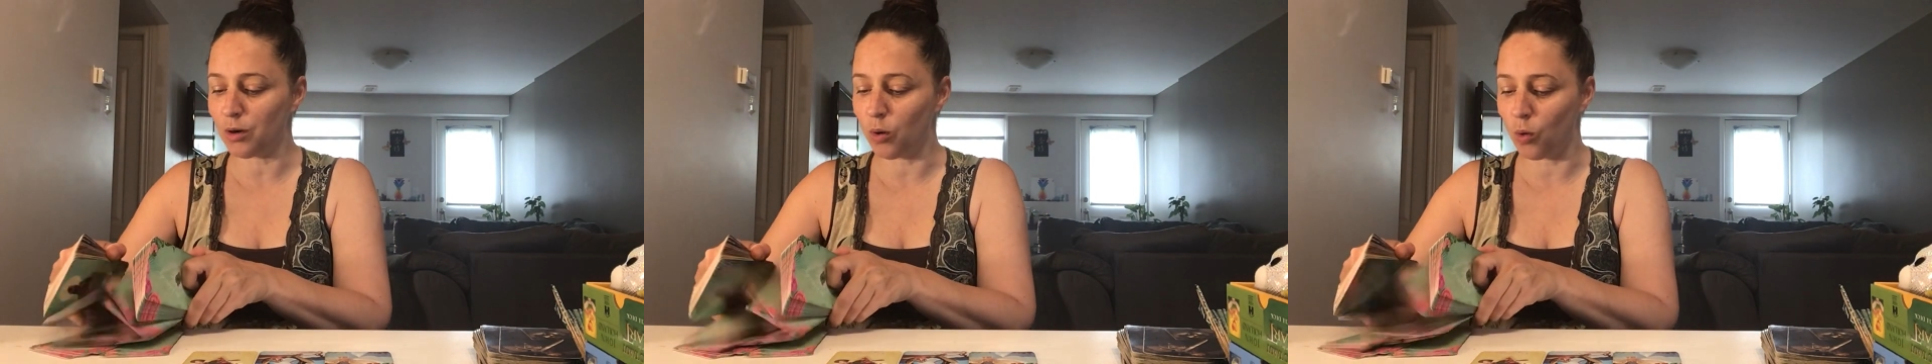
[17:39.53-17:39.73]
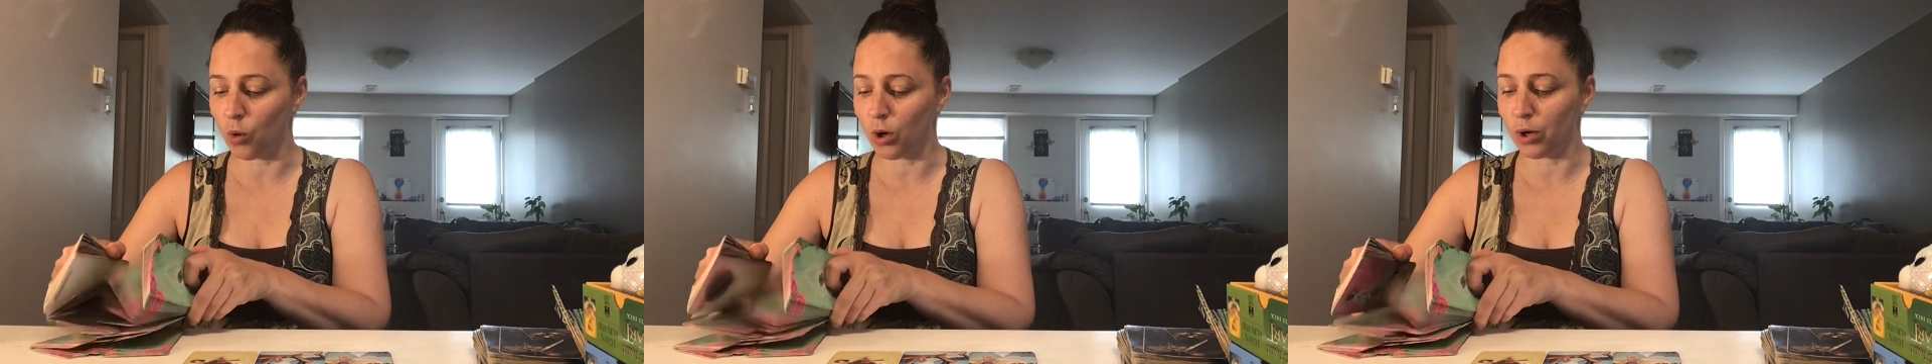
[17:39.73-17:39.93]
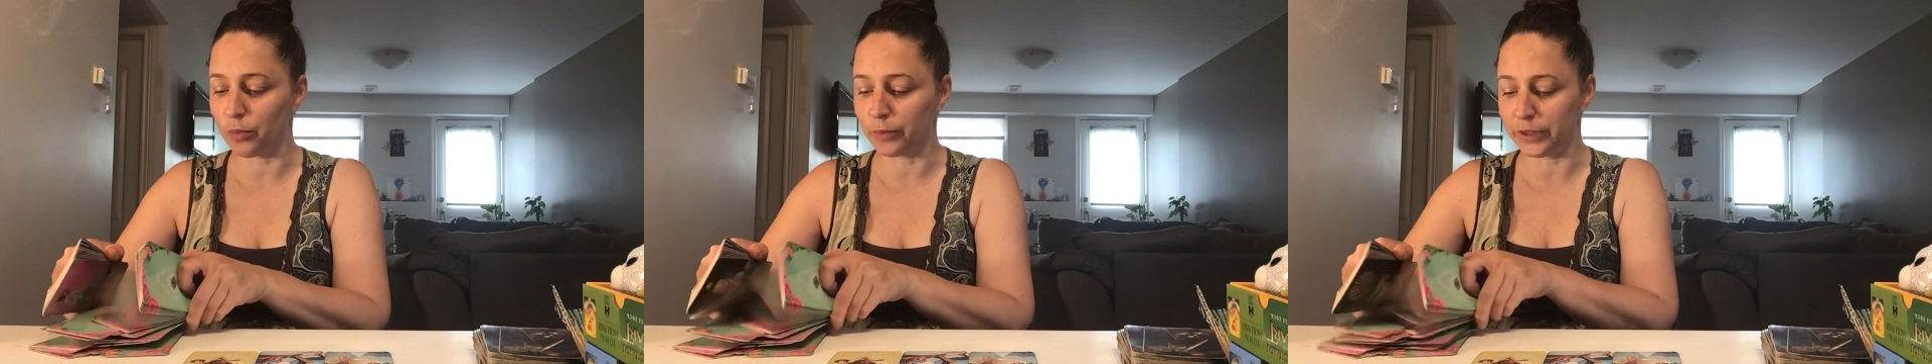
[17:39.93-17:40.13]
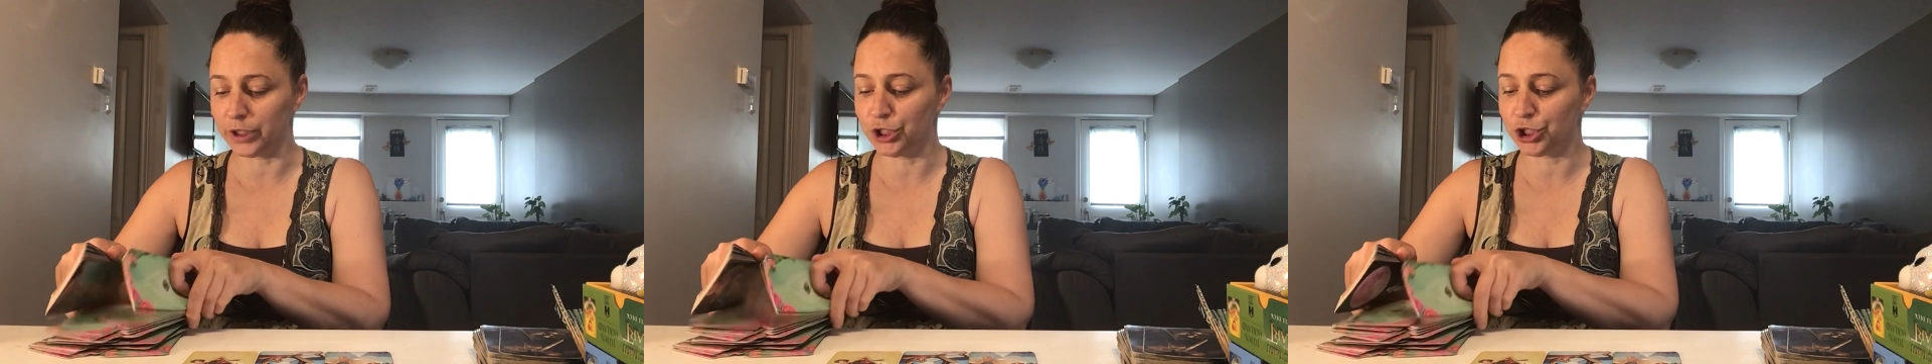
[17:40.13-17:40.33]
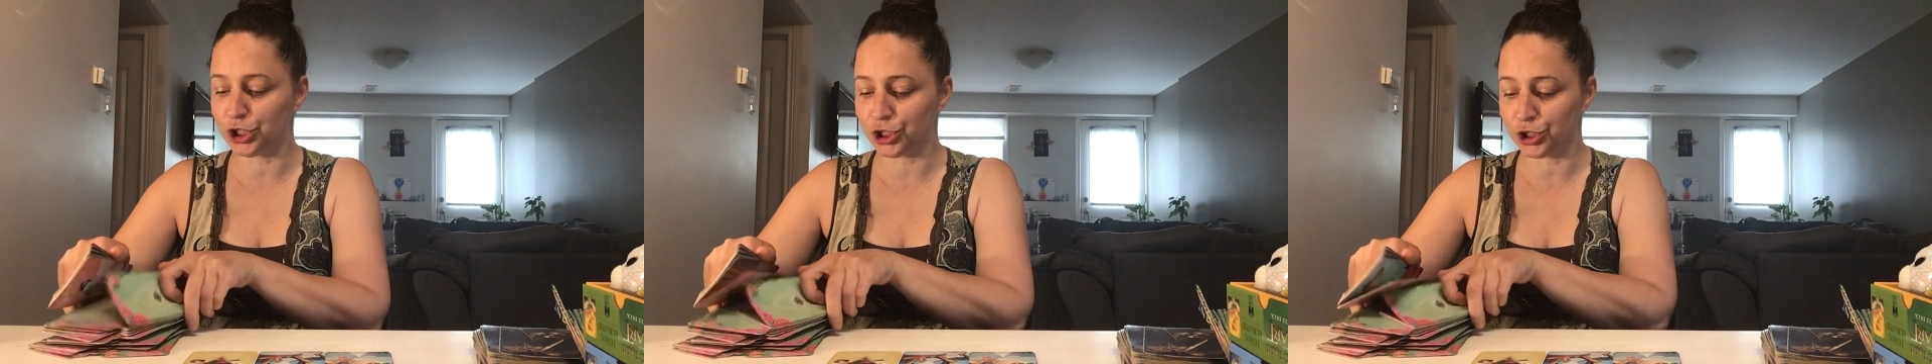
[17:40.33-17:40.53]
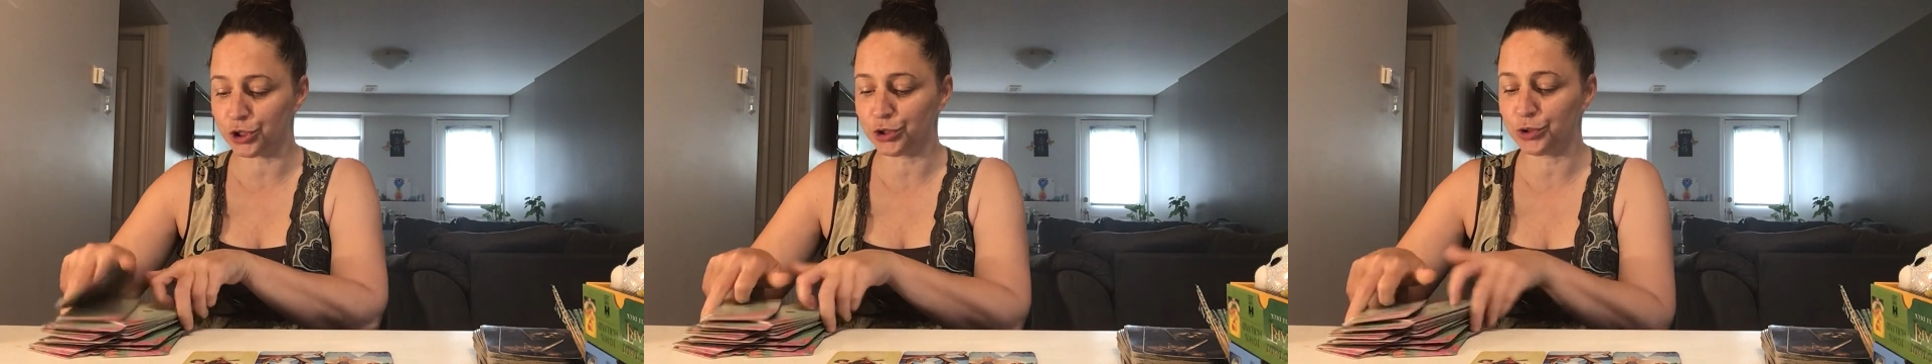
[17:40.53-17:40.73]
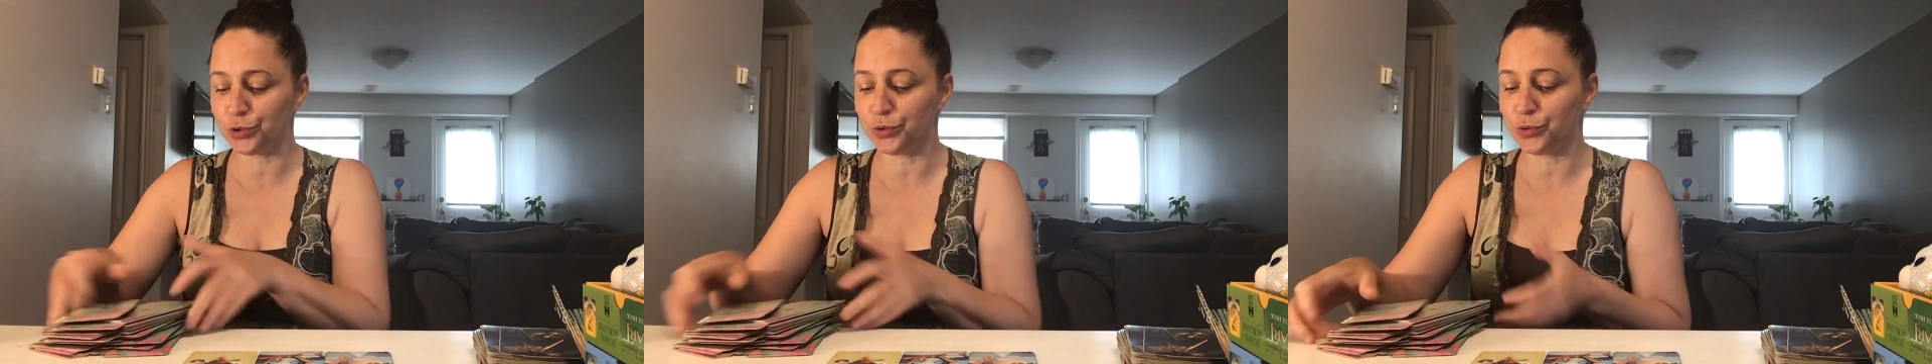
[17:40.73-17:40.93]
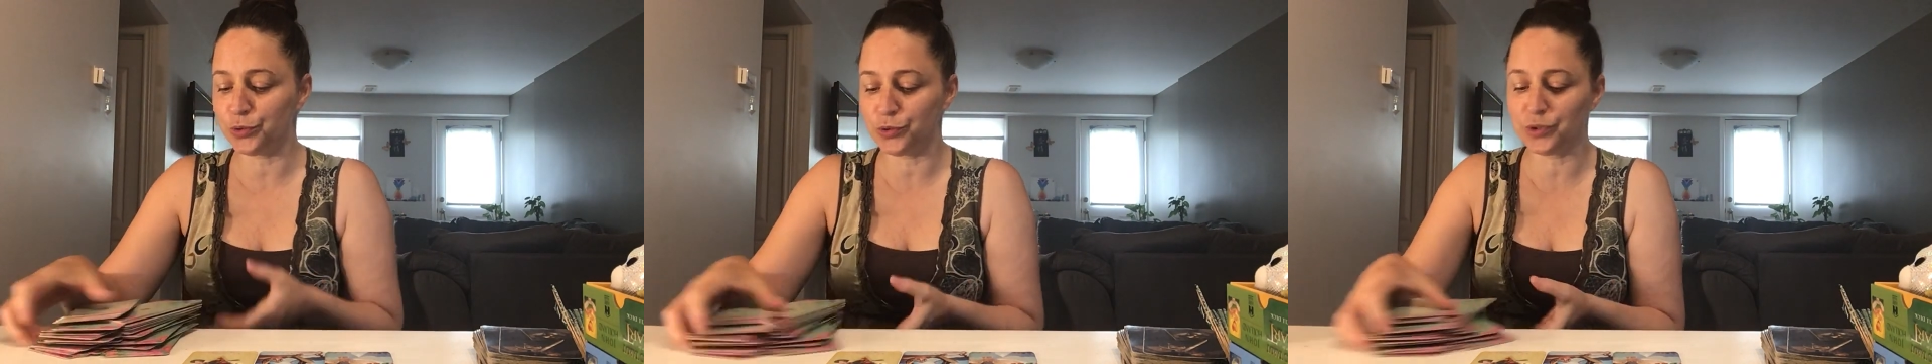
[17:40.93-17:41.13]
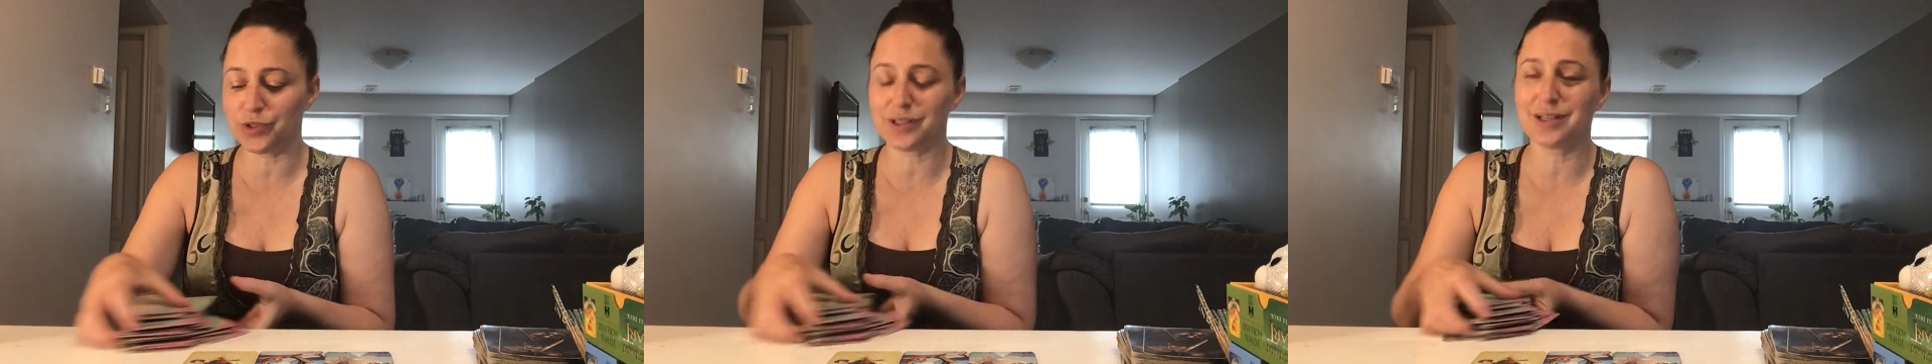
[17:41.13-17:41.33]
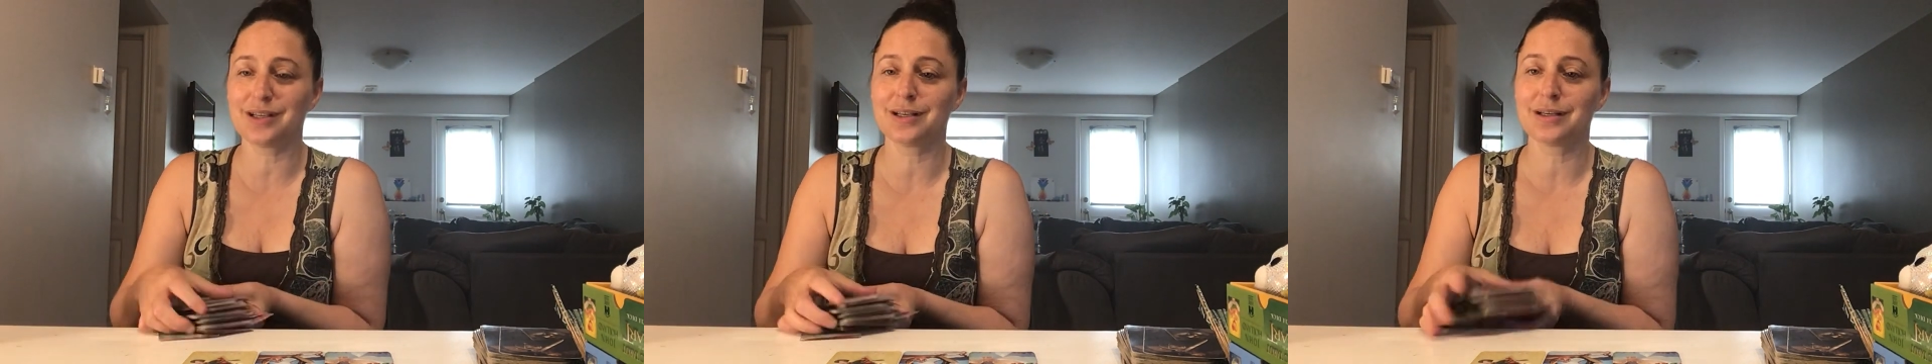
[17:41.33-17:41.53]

or we choose